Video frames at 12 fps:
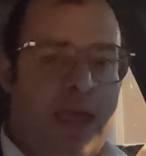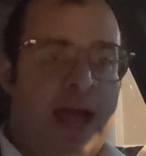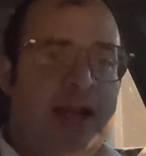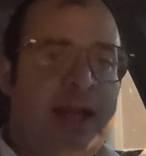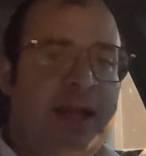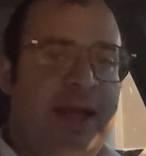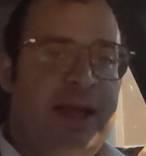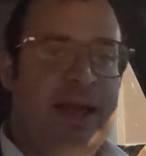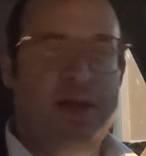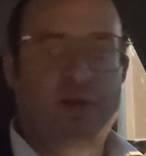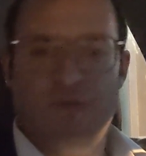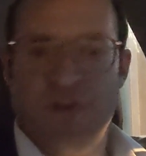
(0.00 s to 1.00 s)
I need
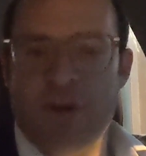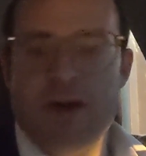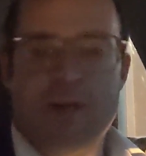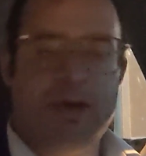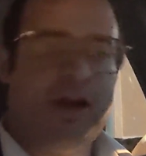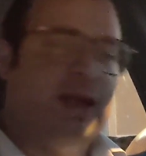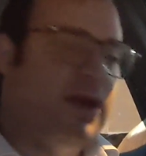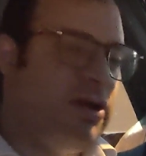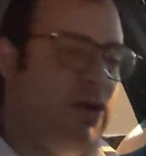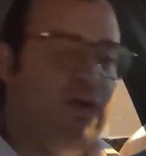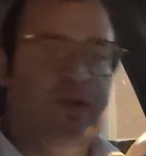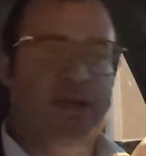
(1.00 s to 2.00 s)
a phone number, I need
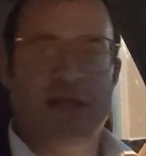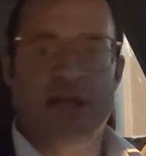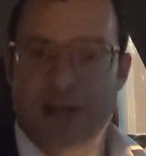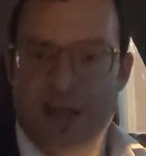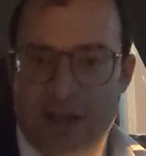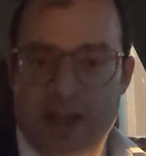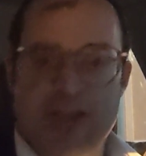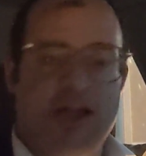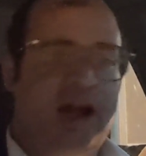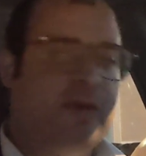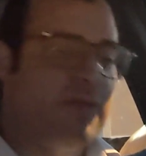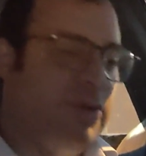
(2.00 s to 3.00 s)
an office, I need a leased
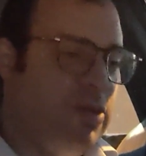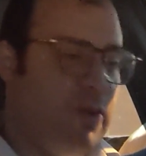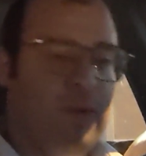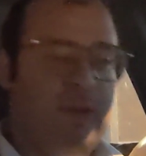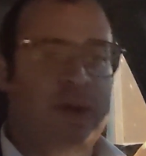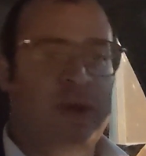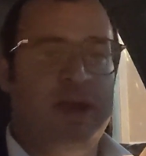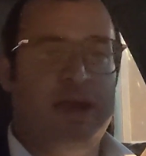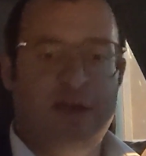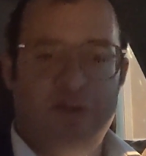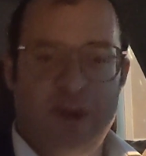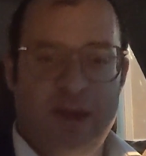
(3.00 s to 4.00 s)
car. What people can
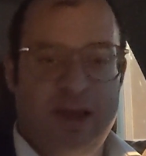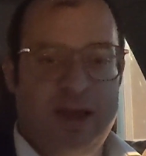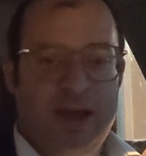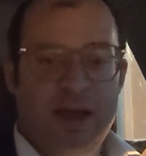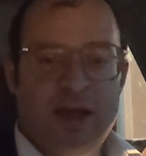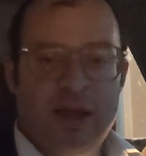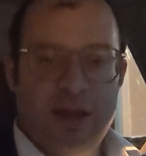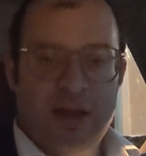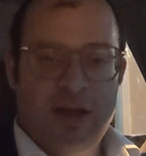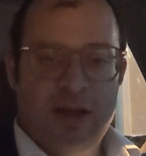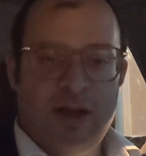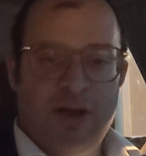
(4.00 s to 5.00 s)
think of me,
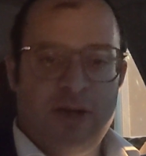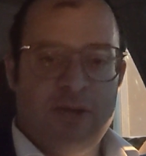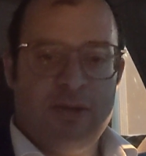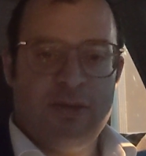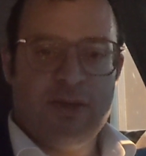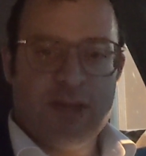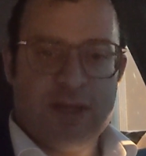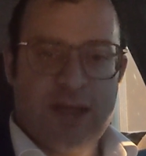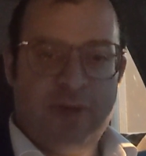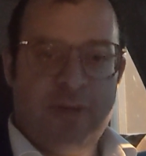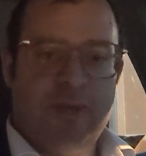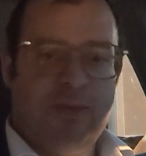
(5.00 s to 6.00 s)
it's
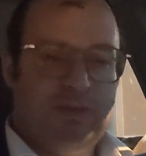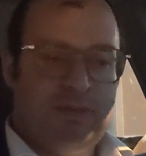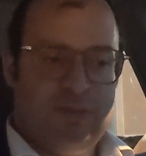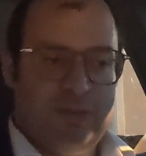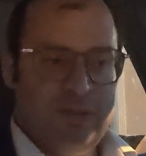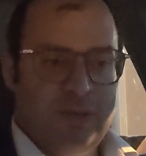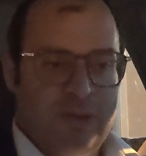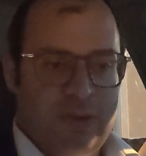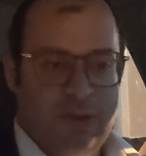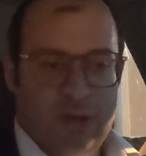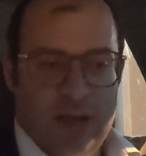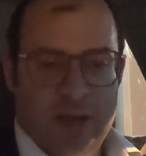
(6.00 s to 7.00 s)
not,
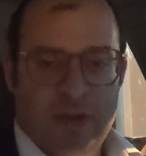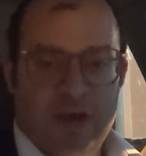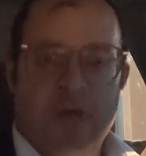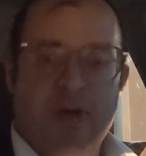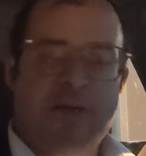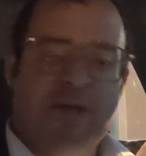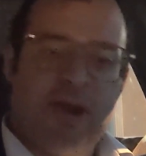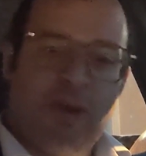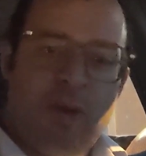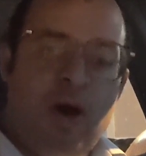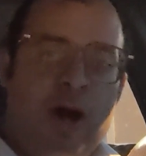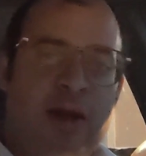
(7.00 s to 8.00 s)
let them think whatever they
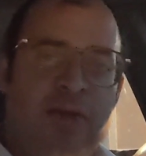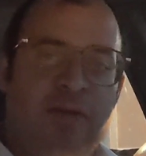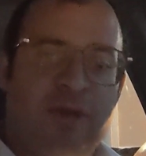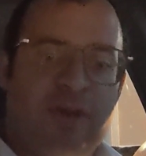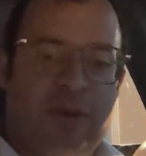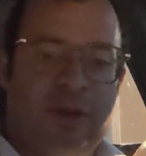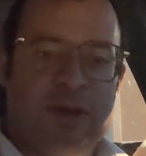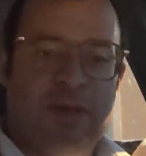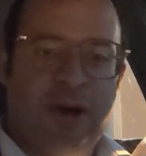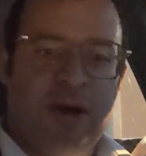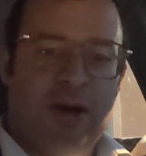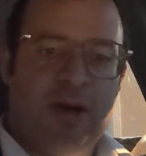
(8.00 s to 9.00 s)
want for the most
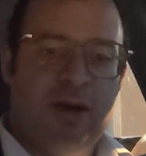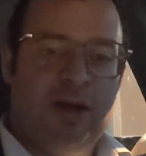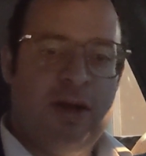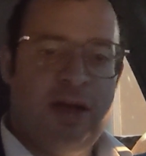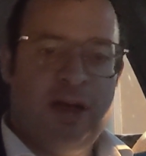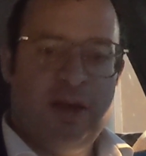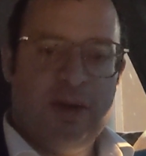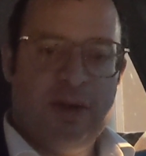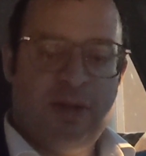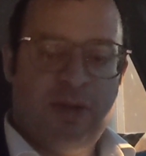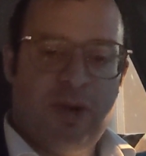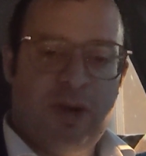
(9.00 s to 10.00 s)
part. What's
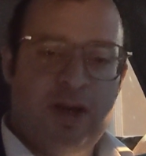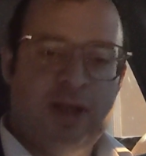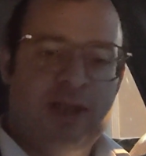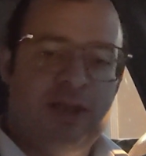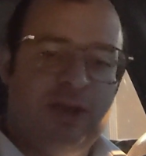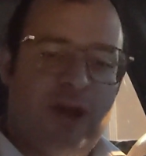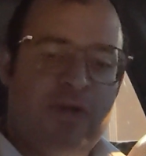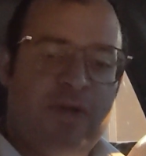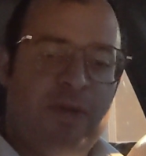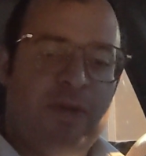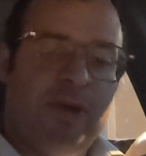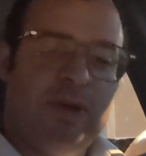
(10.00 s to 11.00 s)
important is you have
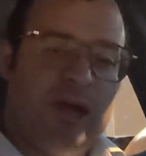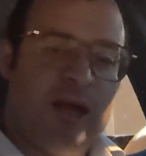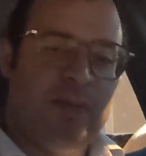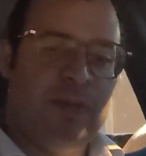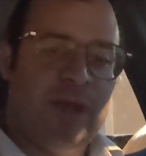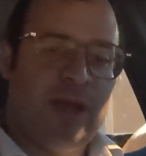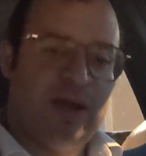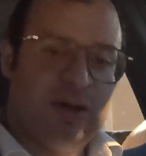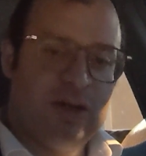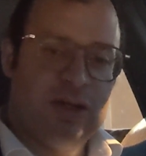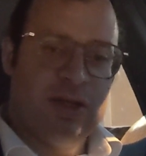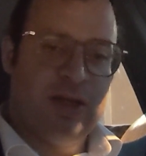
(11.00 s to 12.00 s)
to build up that
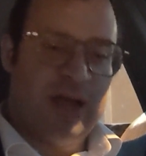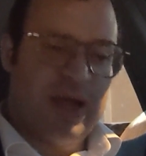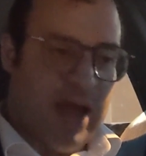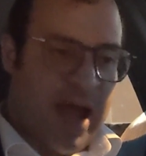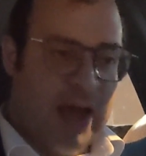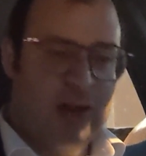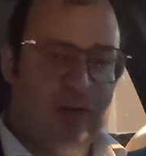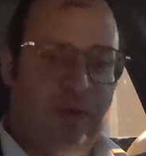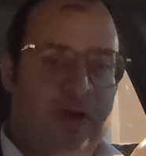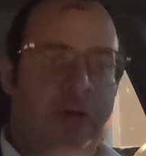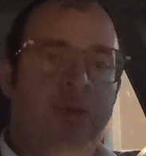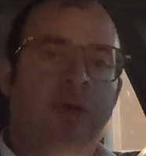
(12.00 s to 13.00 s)
cushion, that cash
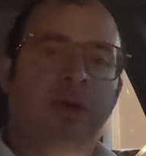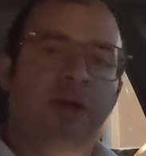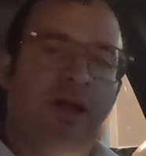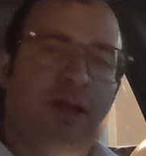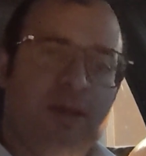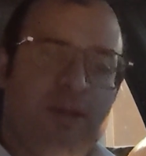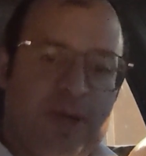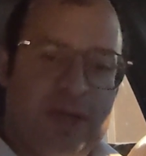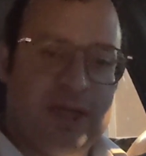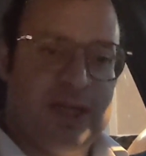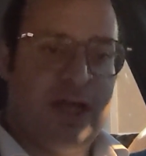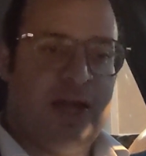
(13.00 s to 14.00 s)
flow to be
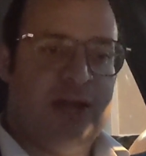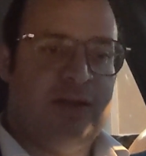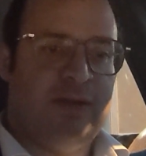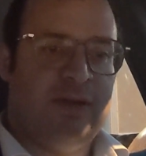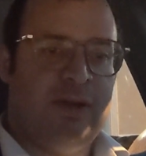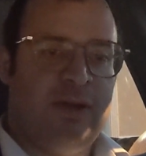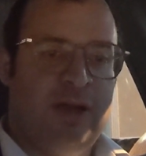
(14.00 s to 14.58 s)
successful.